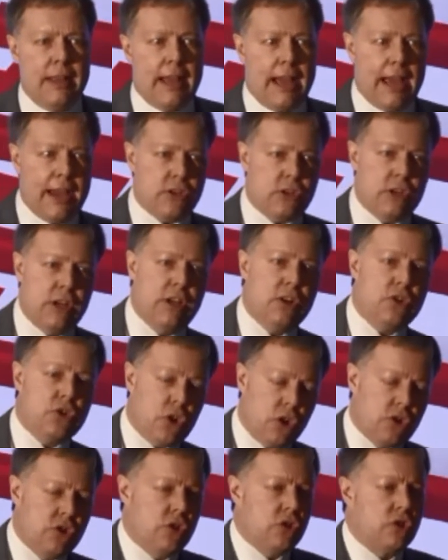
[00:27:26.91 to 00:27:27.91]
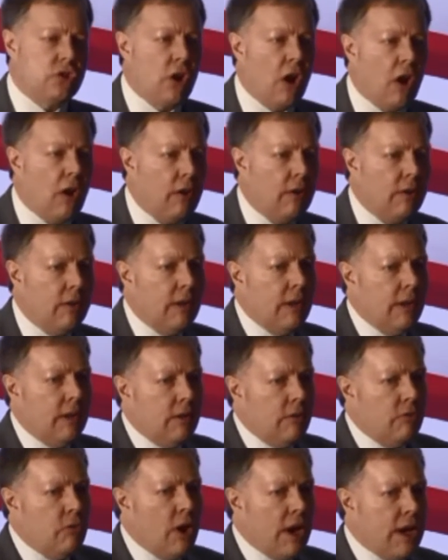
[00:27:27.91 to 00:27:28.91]
Actually it doesn't start
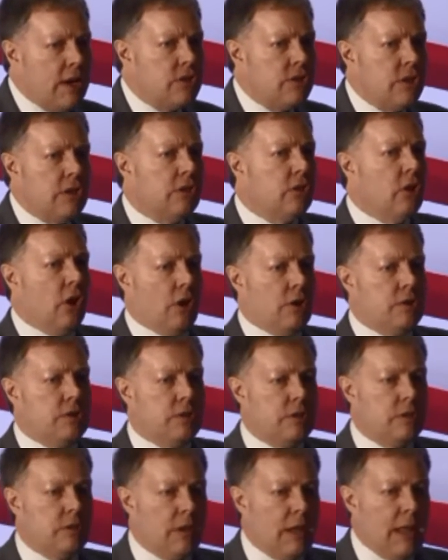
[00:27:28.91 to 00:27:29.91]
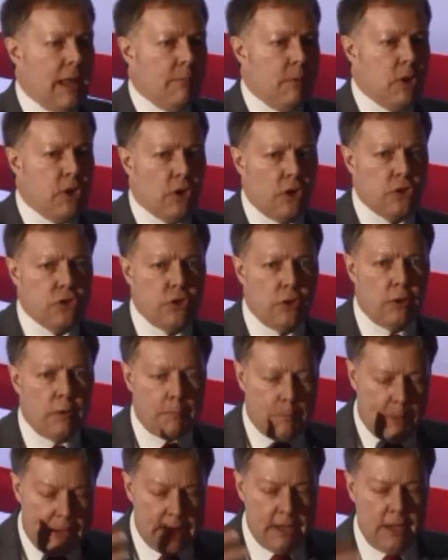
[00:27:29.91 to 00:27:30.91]
raising costs because you're
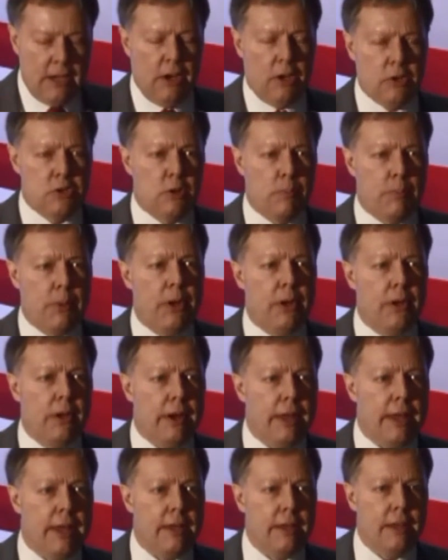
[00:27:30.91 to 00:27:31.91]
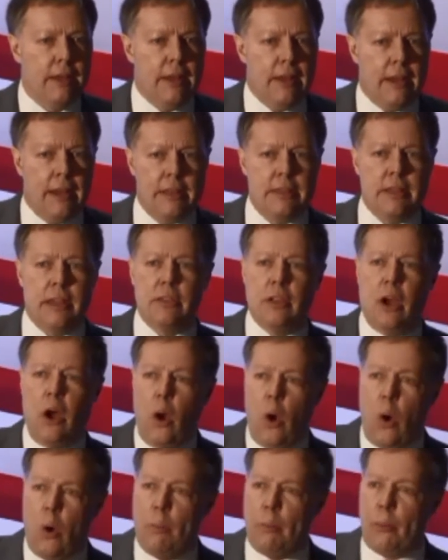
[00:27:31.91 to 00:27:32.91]
picking it up early, and then the
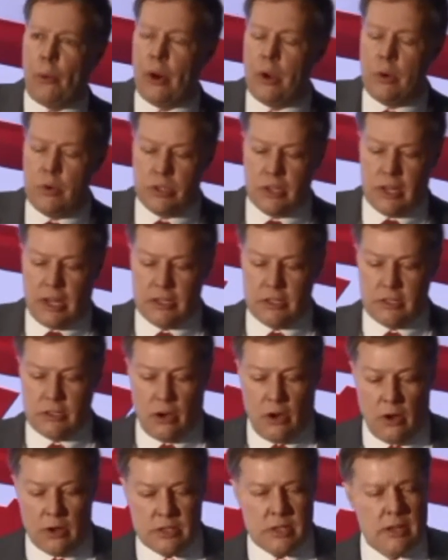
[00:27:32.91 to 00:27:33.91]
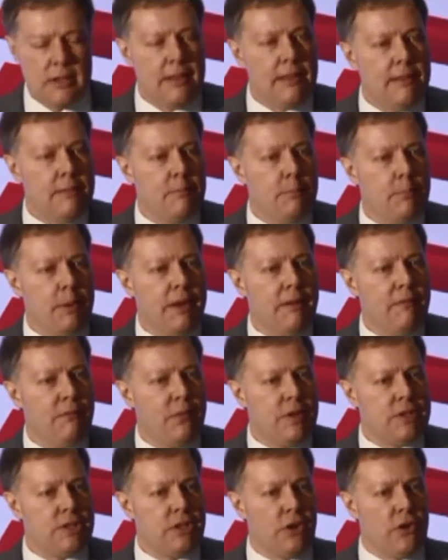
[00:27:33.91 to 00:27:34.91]
whole process starts being
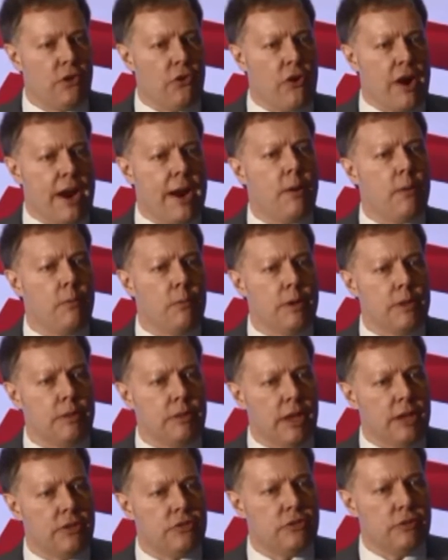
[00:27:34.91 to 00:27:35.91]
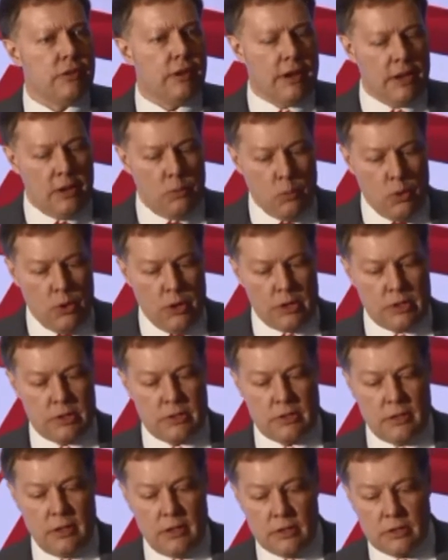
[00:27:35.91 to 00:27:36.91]
fitted around with this, and it
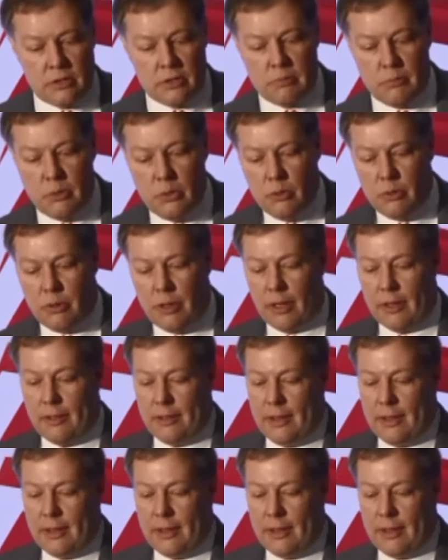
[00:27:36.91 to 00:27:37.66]
works smoother.